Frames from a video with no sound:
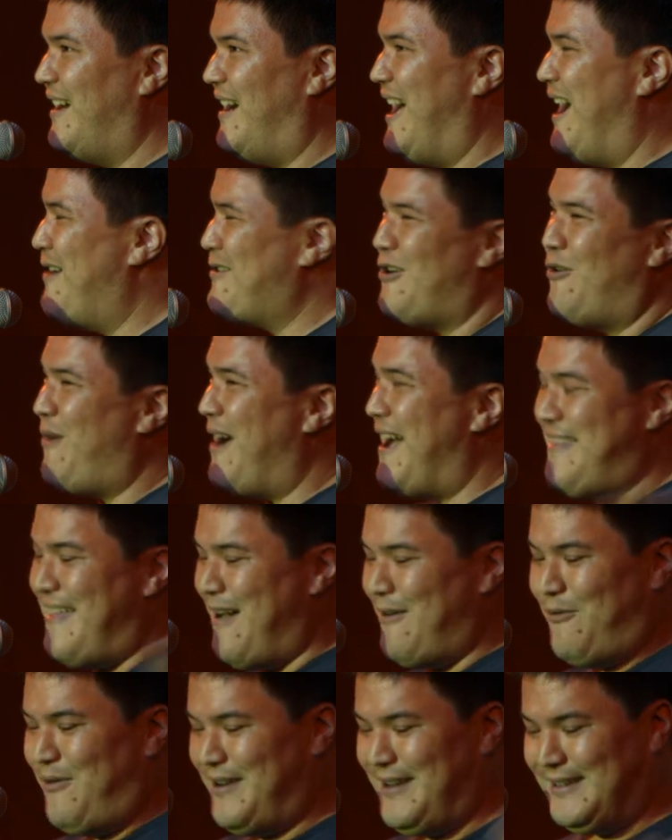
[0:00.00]
I don't know why
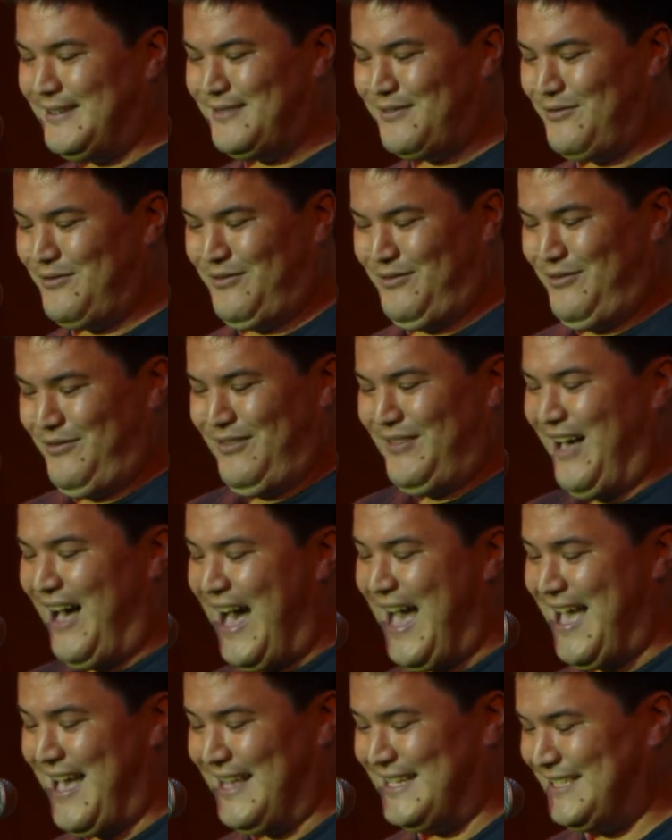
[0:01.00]
that one is the
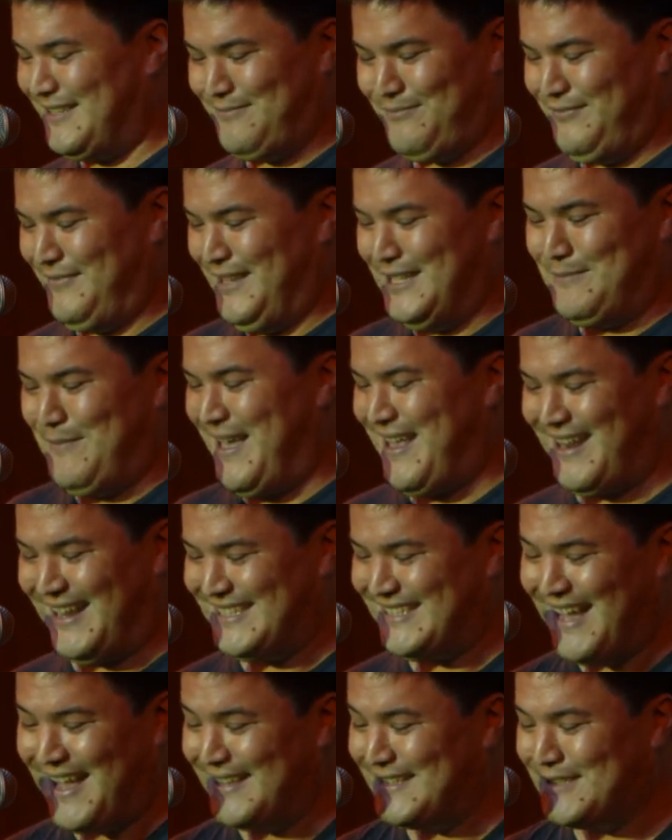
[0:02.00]
highest, it doesn't make any
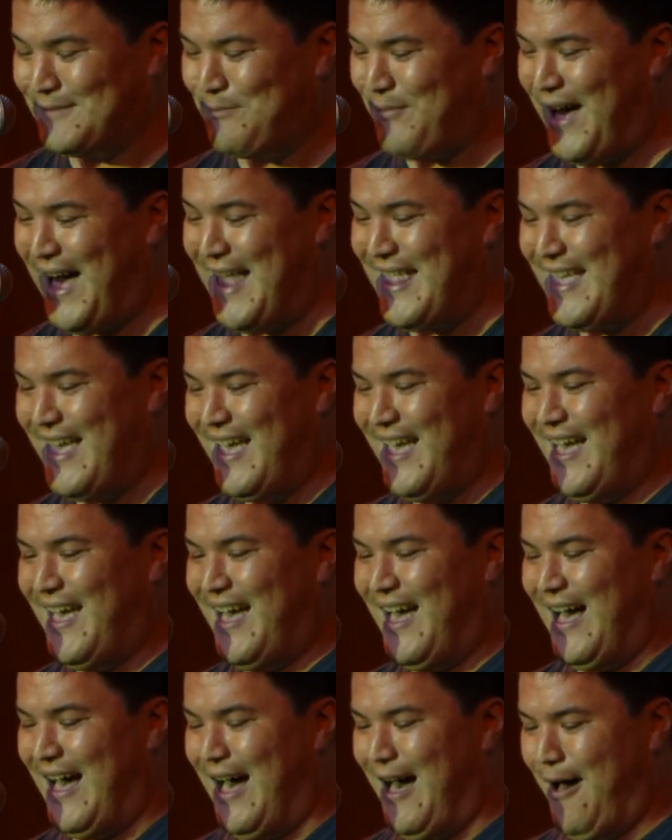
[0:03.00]
sense, but
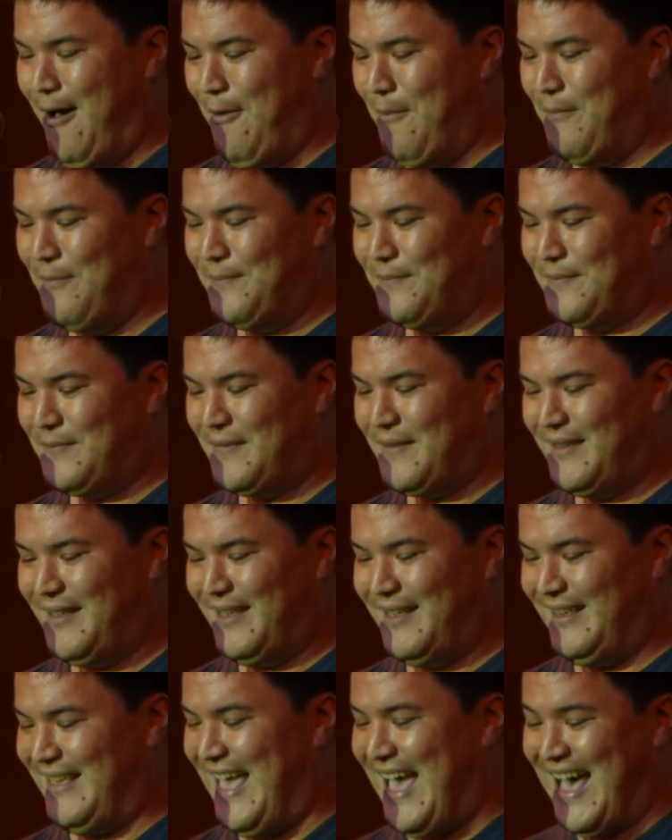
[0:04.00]
um,
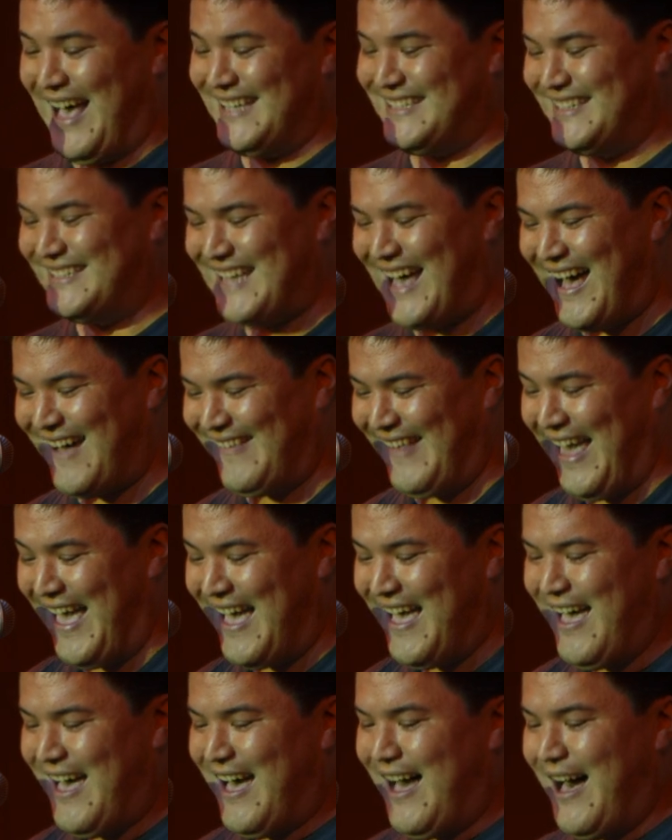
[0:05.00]
yes, exactly.
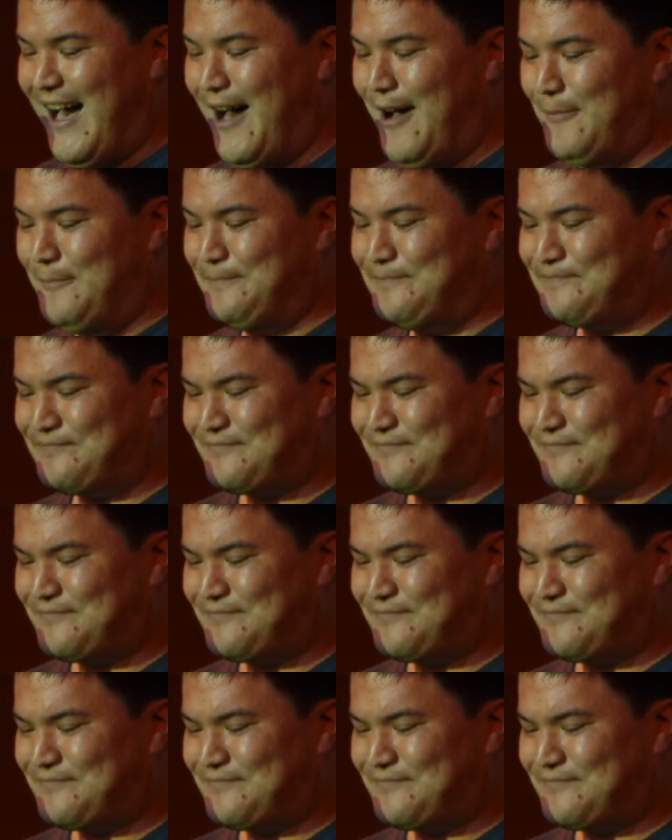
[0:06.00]
Um,